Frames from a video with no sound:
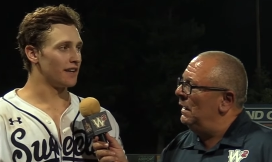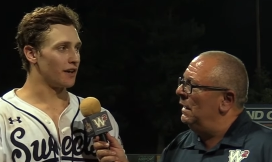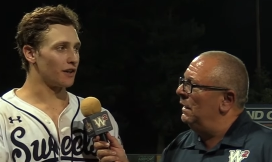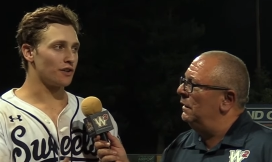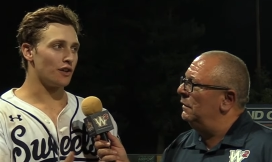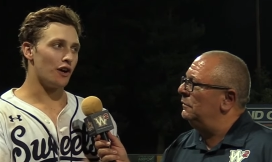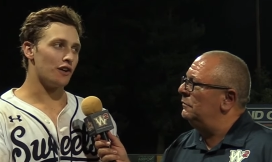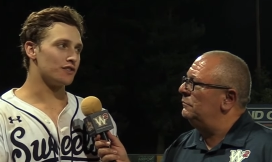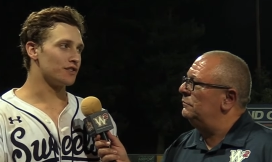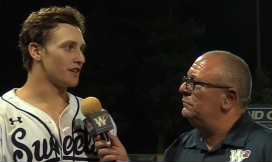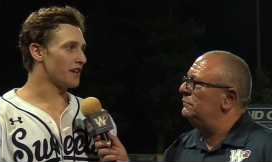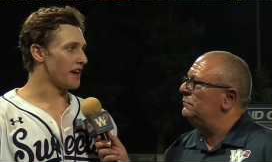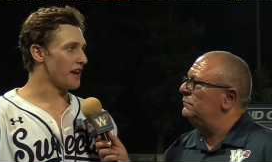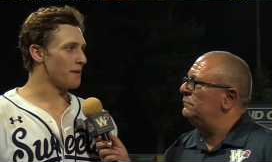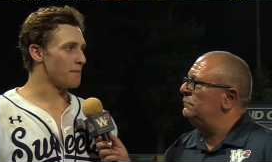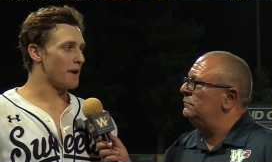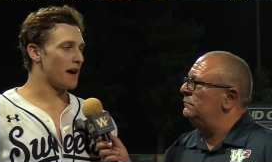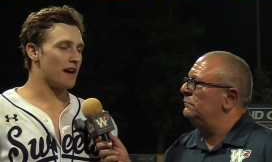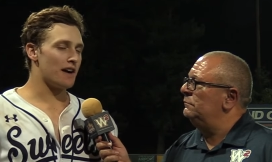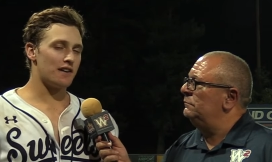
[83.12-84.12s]
Speaker 1: their closer
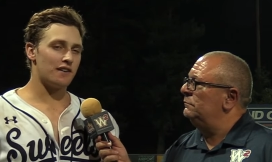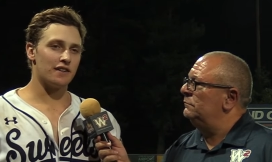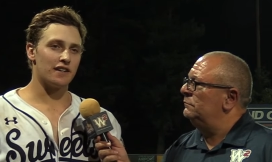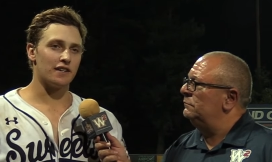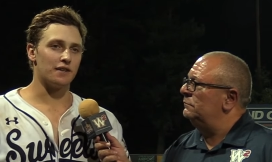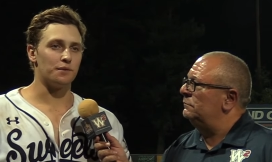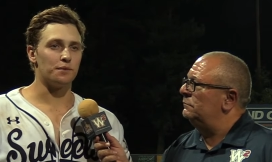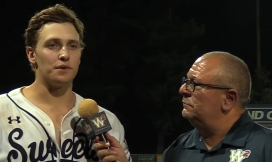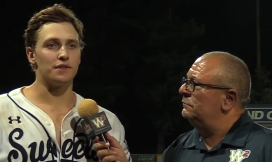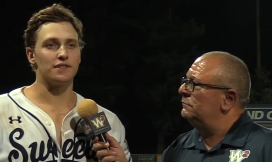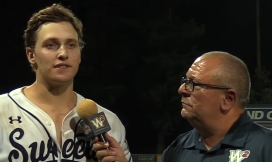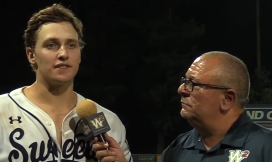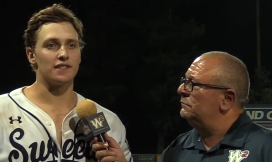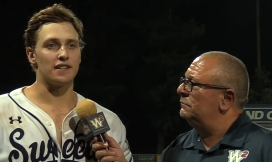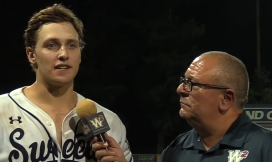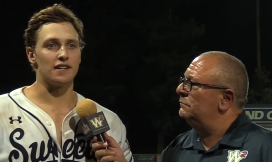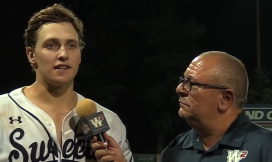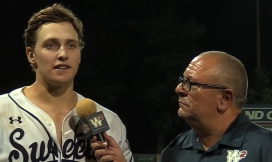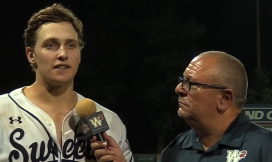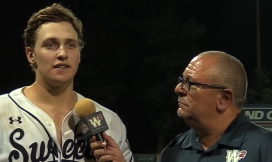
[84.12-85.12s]
came out. He was.
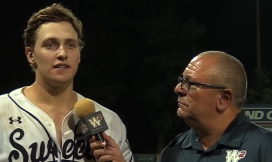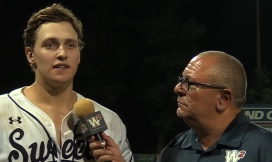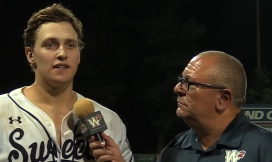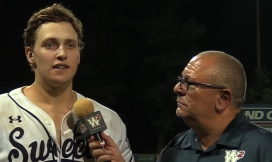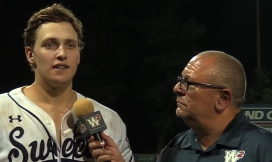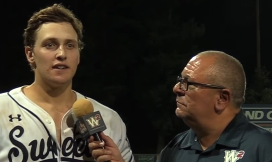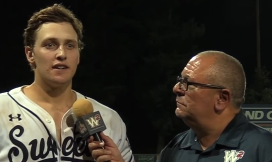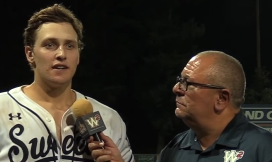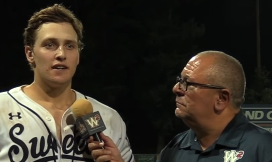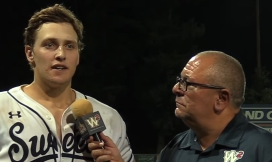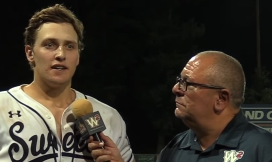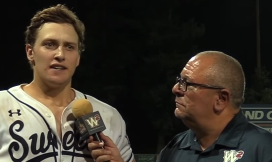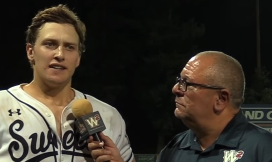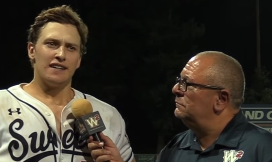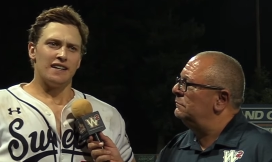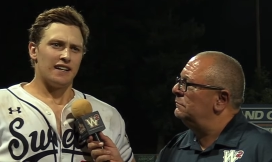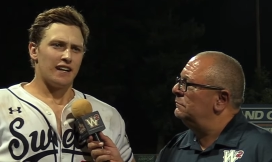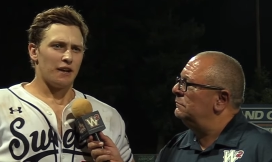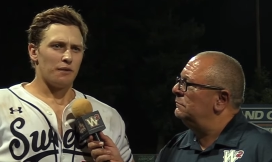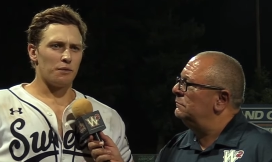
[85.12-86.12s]
Uh,
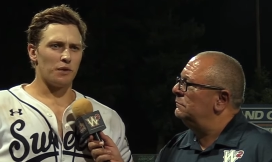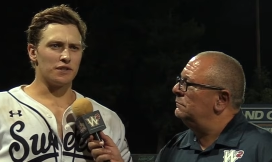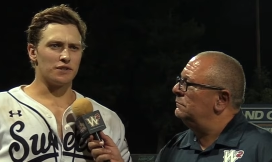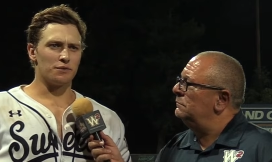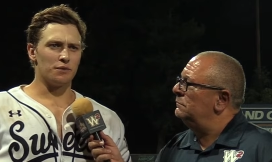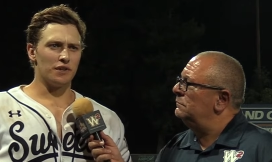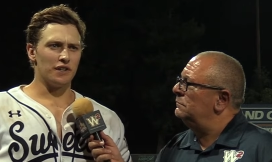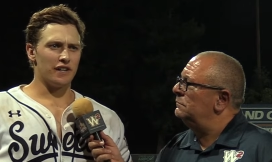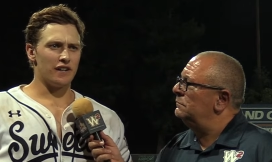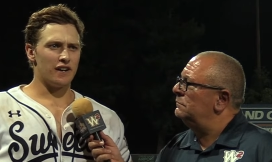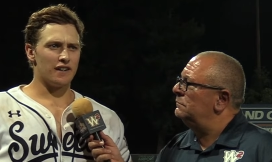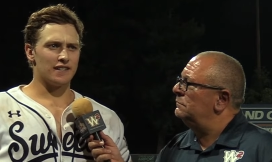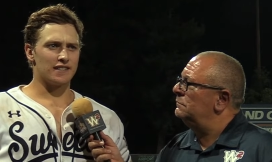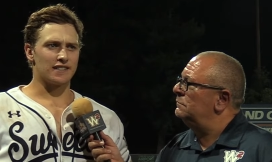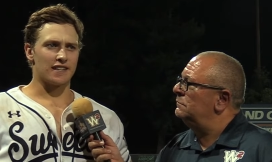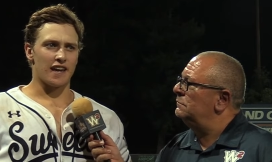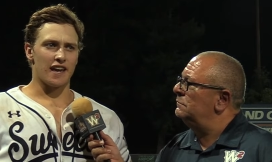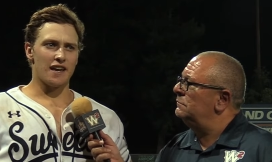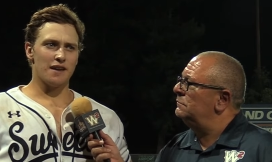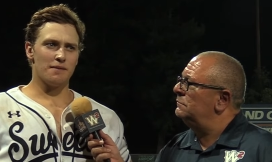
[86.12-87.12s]
wasn't really on
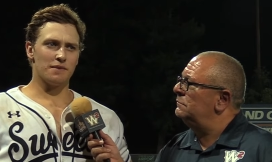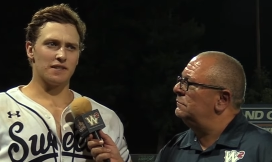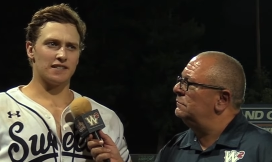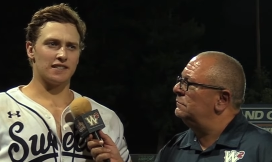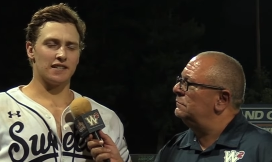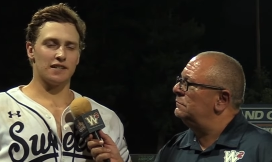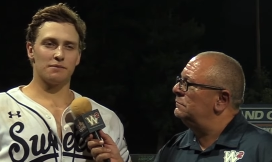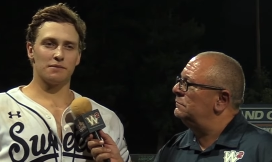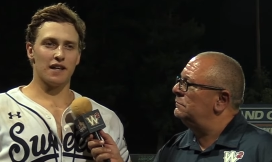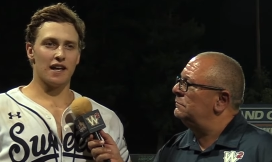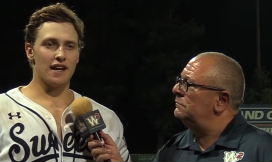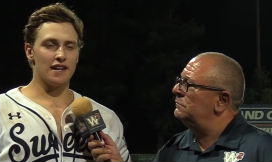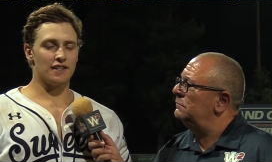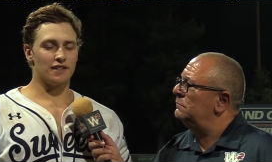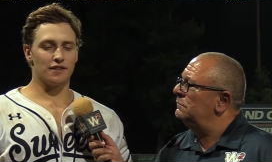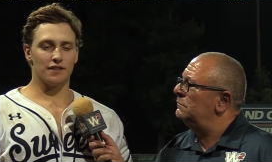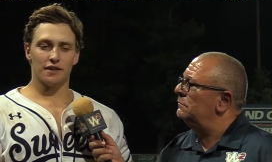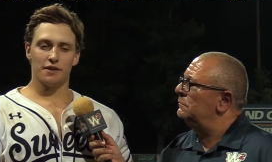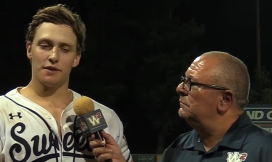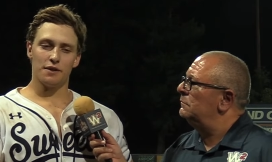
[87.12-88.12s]
his game, it seemed
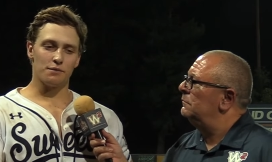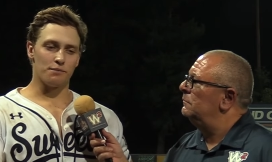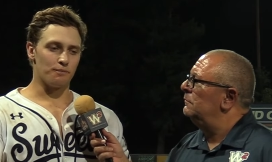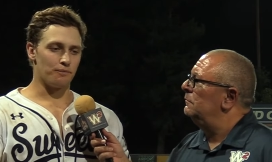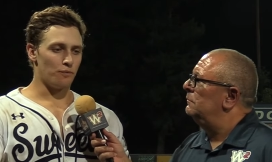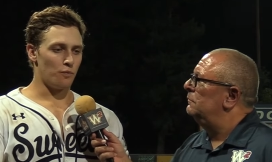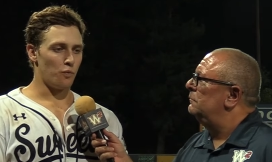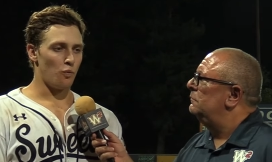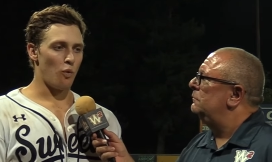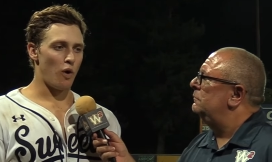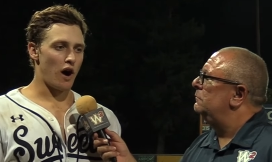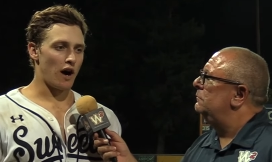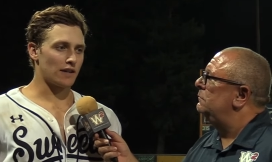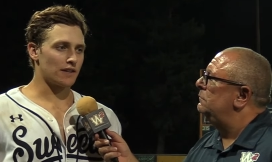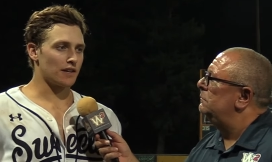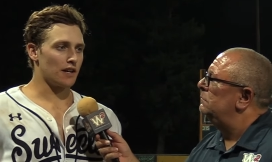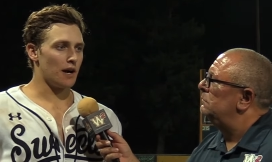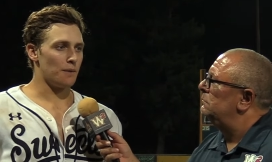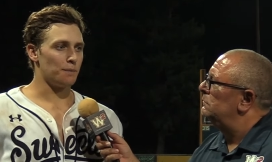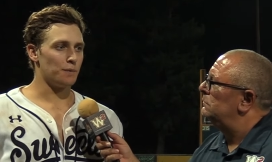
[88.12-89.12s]
like. You know, he
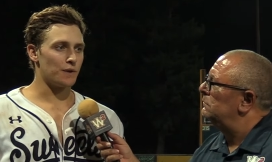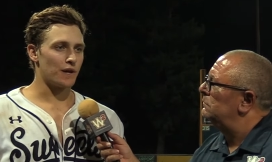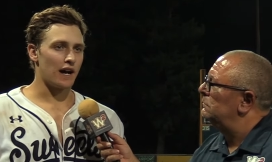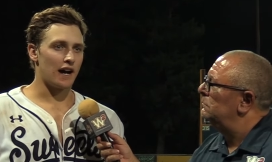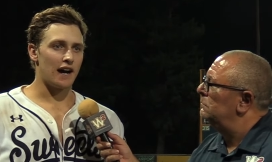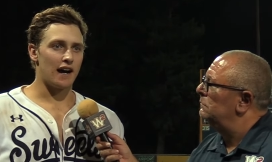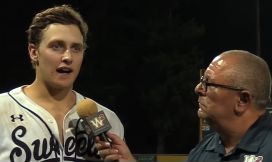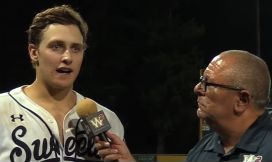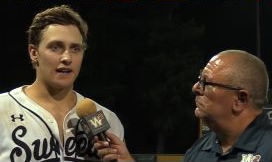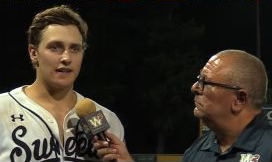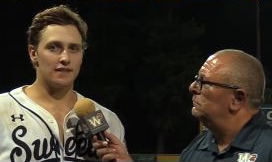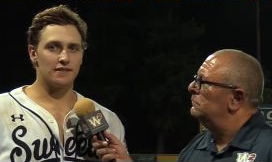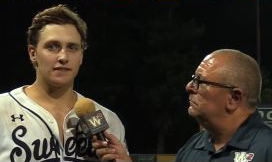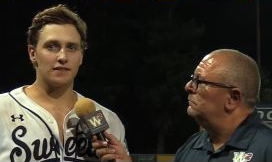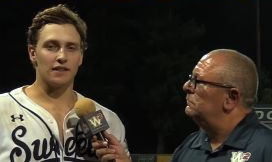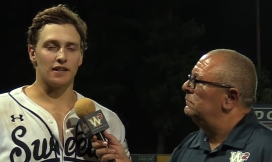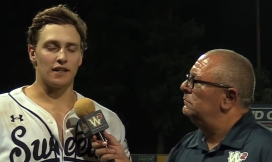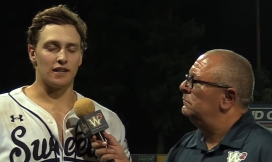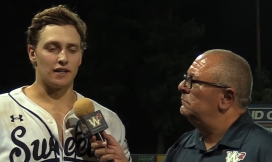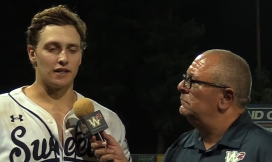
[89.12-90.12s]
walked a couple
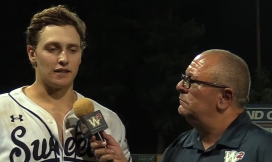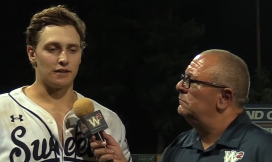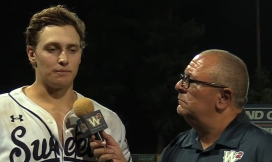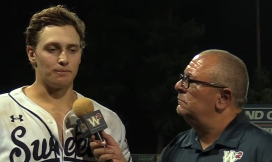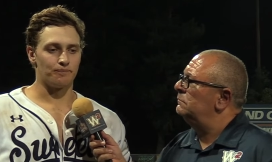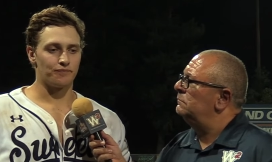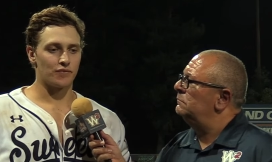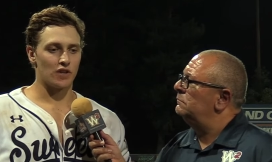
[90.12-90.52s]
guys. Um,